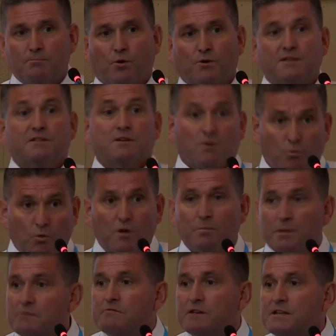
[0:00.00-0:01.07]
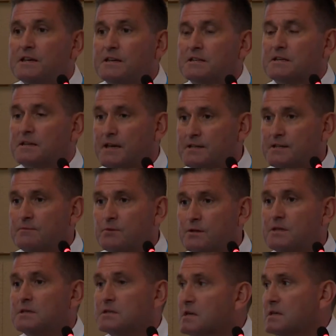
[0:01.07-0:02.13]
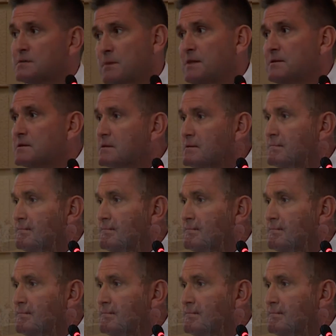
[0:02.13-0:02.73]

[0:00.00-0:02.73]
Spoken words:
bodies will be redesignated within 6 months.